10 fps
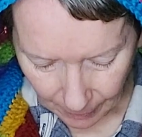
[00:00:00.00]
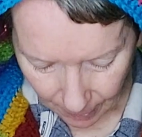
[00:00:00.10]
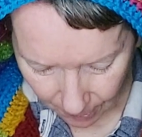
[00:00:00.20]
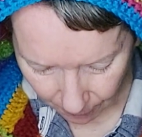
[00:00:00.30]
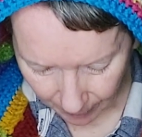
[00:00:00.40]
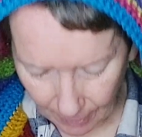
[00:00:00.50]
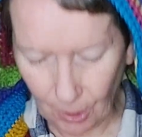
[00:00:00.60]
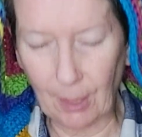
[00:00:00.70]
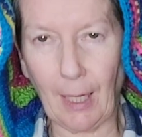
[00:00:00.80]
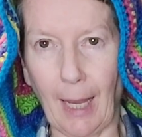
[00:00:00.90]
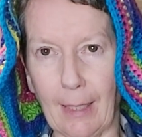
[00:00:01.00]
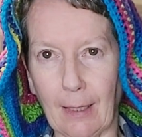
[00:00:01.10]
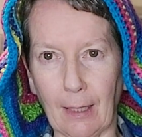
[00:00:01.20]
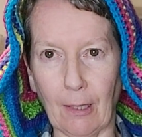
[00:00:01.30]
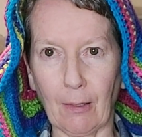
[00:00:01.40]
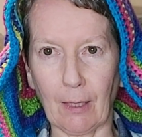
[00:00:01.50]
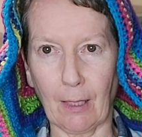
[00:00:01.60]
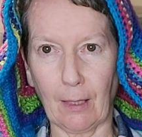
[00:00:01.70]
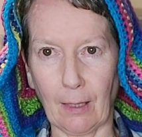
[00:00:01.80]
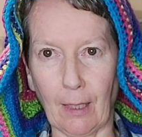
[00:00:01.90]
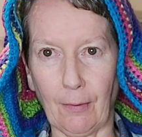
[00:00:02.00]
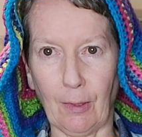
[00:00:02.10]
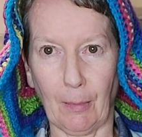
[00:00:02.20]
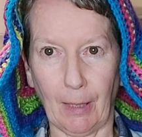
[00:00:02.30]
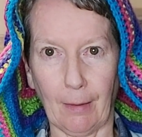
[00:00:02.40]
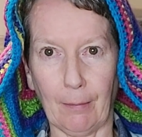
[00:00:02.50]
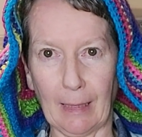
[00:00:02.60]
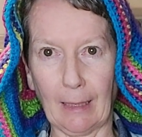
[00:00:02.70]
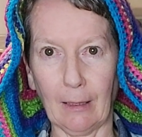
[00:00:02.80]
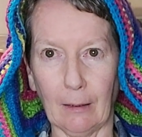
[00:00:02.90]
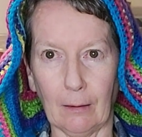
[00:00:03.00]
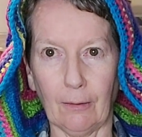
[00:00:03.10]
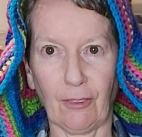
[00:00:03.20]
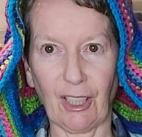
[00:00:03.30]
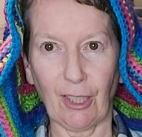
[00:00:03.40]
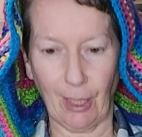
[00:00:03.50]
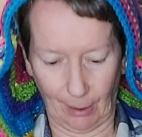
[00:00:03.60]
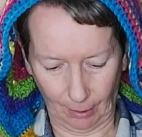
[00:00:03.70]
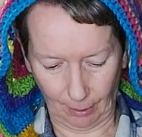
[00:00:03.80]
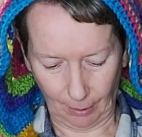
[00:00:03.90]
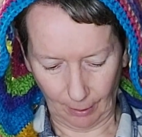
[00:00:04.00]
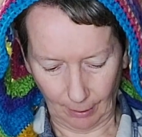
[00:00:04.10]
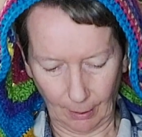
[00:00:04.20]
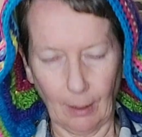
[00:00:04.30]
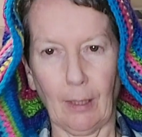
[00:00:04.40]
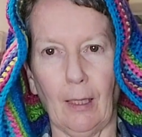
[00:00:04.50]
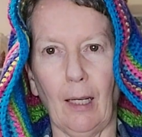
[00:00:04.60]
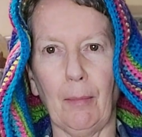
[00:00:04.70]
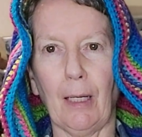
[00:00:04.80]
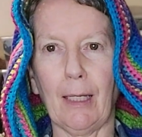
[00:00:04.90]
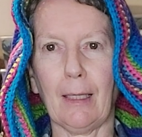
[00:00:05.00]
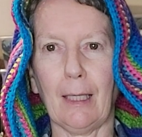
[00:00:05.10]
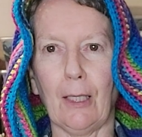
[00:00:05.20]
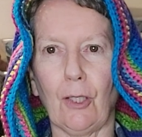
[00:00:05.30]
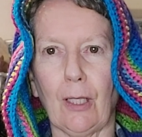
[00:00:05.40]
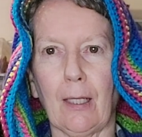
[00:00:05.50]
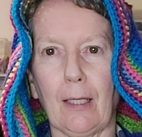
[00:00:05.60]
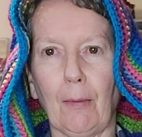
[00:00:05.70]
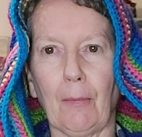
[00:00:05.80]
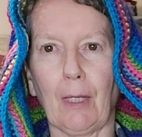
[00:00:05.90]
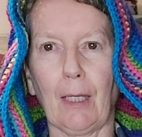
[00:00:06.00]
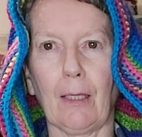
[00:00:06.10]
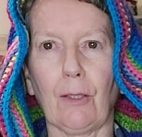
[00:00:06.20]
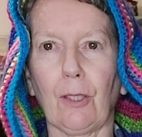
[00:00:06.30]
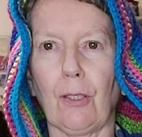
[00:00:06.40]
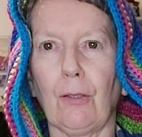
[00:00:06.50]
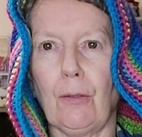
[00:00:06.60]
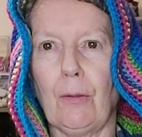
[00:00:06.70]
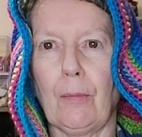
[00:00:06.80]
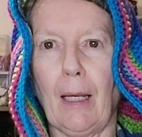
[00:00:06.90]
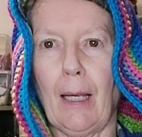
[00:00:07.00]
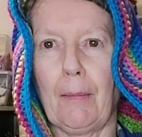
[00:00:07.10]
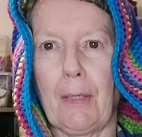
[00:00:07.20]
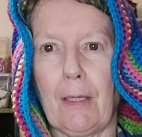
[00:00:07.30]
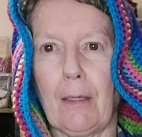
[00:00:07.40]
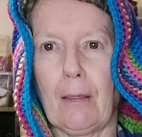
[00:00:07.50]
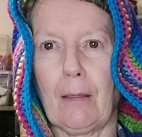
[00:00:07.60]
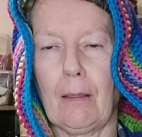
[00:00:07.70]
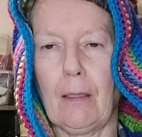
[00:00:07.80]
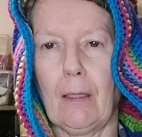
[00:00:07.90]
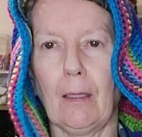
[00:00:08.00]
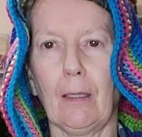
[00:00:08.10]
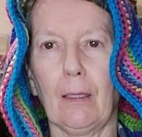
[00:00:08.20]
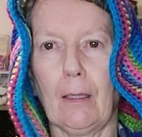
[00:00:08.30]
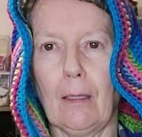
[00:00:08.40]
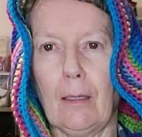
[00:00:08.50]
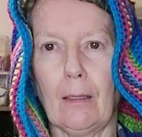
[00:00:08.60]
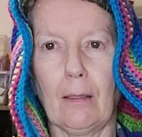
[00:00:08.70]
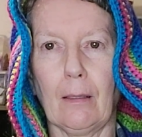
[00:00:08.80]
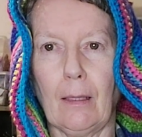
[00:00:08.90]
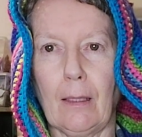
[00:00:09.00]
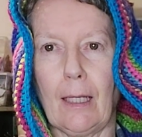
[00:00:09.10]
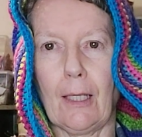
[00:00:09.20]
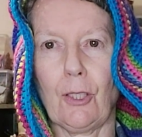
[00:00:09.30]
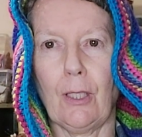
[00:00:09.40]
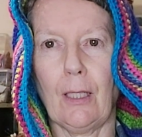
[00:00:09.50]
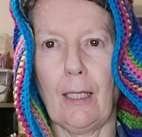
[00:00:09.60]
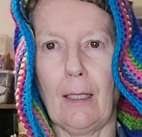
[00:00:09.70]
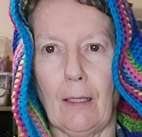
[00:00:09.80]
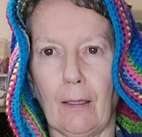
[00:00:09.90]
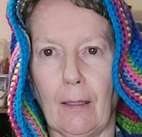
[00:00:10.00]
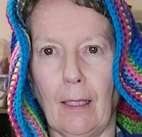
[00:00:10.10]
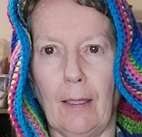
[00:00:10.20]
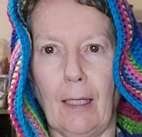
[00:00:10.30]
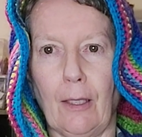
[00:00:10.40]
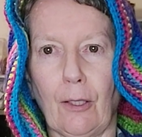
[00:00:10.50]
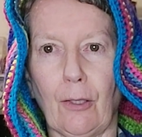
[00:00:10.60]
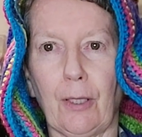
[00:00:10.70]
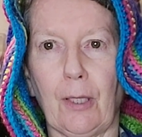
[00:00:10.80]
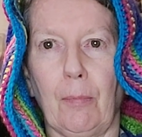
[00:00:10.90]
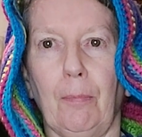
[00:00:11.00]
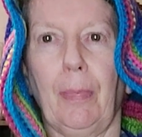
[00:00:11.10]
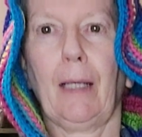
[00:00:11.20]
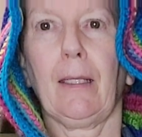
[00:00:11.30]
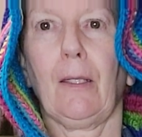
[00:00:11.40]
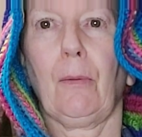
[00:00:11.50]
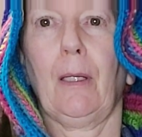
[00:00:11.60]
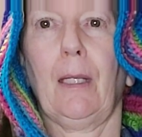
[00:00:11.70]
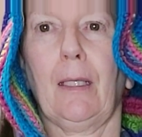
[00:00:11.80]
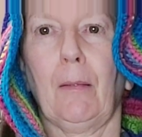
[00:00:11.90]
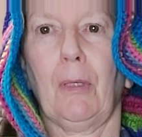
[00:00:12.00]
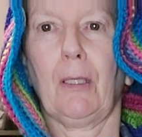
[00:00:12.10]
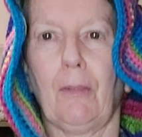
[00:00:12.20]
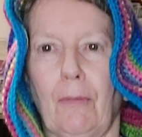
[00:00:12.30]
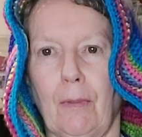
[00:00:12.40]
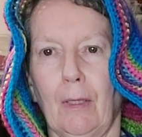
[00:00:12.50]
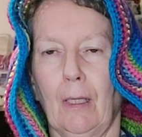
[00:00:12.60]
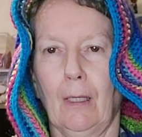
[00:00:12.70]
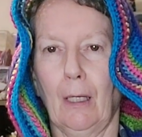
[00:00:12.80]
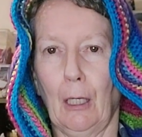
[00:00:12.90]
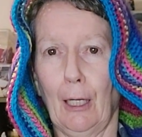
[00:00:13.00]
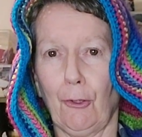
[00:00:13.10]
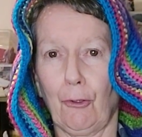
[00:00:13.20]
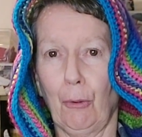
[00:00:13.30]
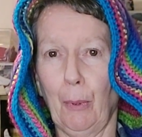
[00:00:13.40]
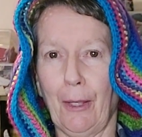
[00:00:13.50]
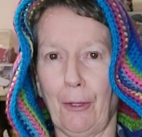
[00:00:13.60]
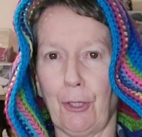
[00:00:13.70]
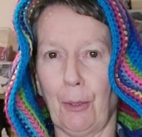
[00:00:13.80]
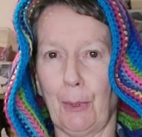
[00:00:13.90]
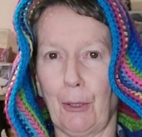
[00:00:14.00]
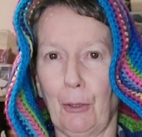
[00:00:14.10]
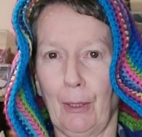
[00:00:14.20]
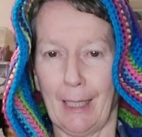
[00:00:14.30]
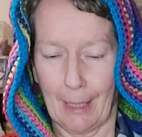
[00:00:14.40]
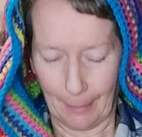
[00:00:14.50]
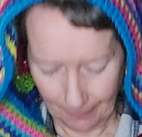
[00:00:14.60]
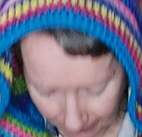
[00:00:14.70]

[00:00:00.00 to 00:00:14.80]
because when it just hangs there, it doesn't cover my middle front, I might need just something to perhaps attach it here and then across the bust where there's a bit of extra width, shall we call it.